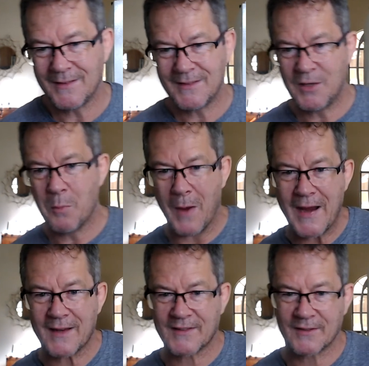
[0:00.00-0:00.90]
You
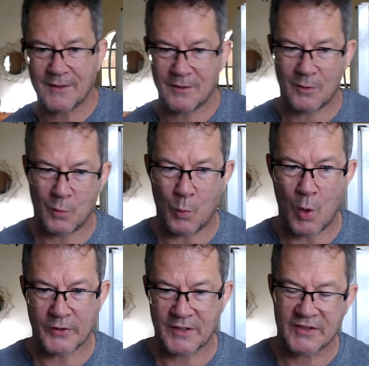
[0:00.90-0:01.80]
might
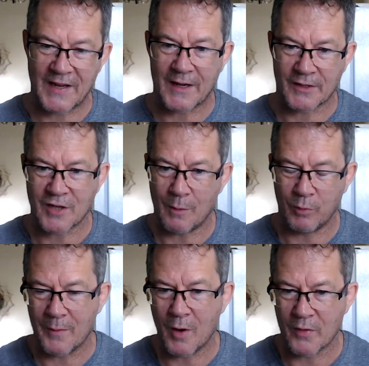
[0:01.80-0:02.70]
want to set a top
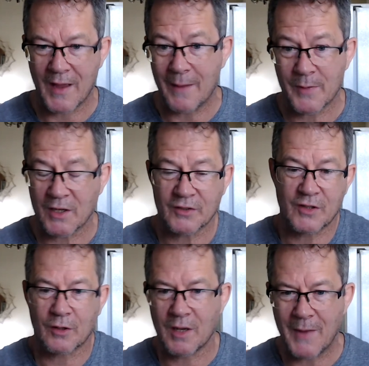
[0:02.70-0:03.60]
limit on that, because
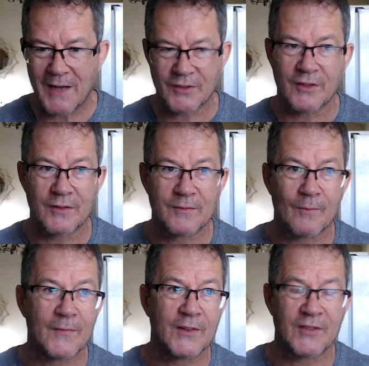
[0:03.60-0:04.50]
you can imagine
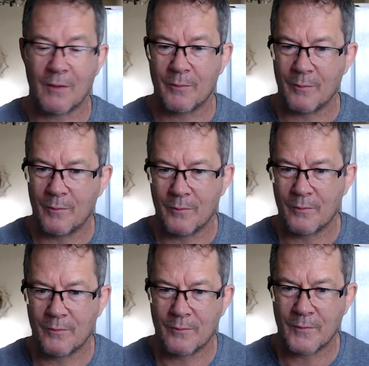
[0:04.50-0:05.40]
some
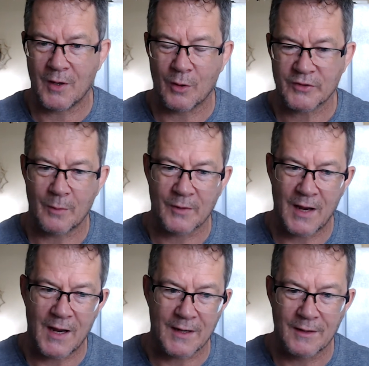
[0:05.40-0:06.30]

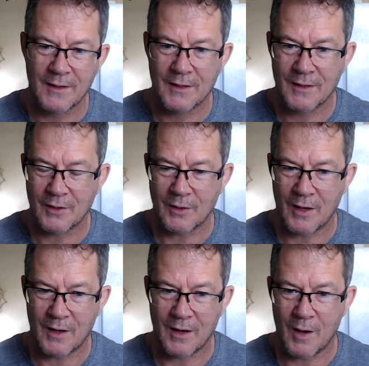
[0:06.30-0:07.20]
guy
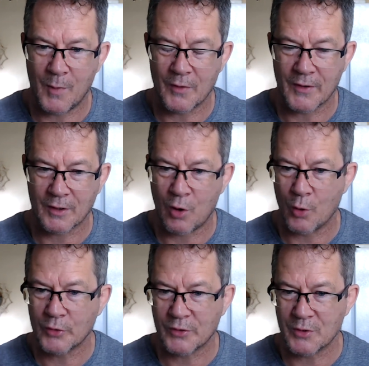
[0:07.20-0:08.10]
up on the
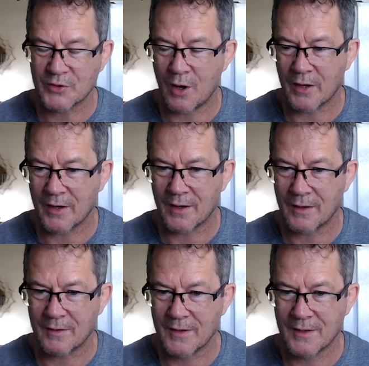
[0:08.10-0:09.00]
coast who's got
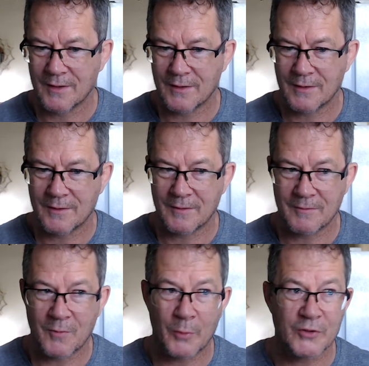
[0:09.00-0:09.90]

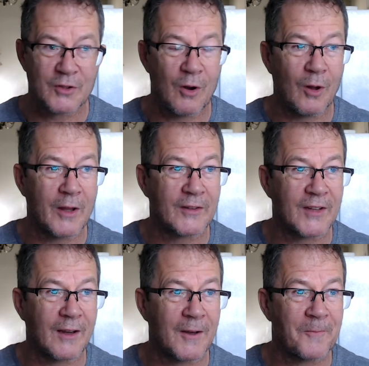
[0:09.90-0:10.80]
what would you call it,
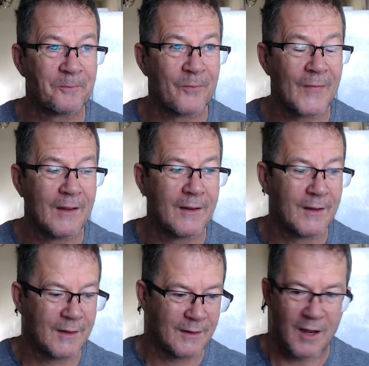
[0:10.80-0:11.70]

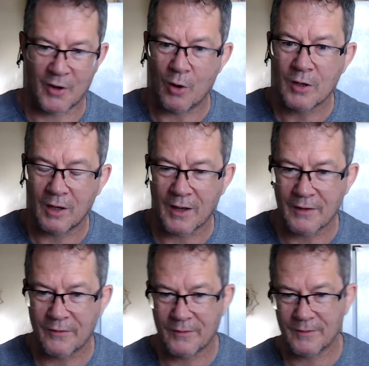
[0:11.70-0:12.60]
an
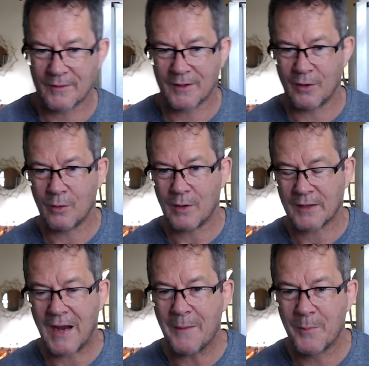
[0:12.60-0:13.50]
enclave, a
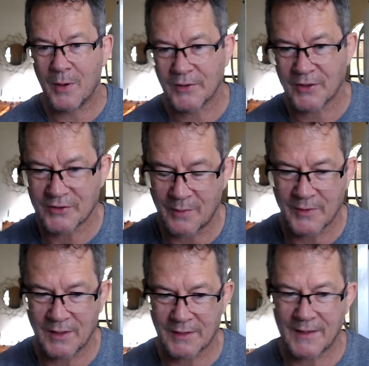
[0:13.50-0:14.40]
campus or
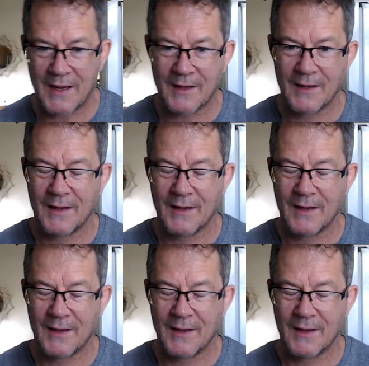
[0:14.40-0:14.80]
something like that,